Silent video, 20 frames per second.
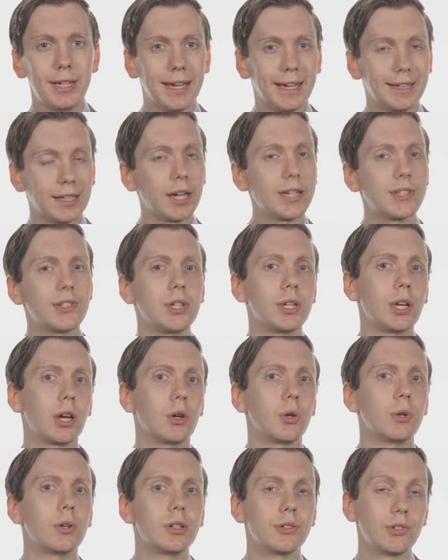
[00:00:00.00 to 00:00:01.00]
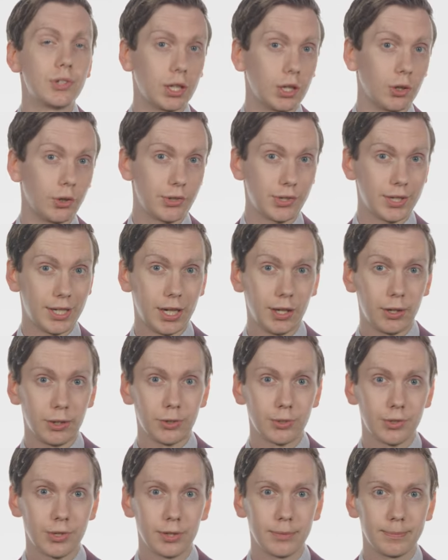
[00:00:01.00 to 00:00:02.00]
and ICO security
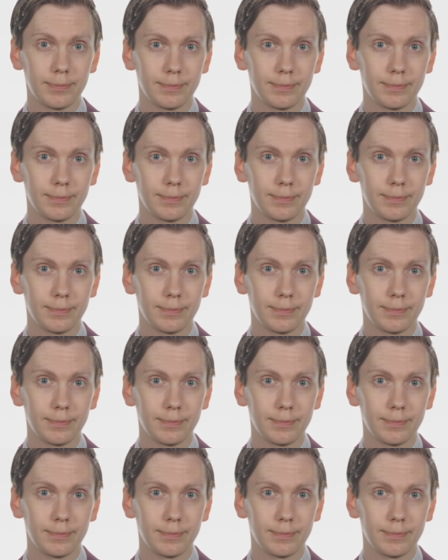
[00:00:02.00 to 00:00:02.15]
code.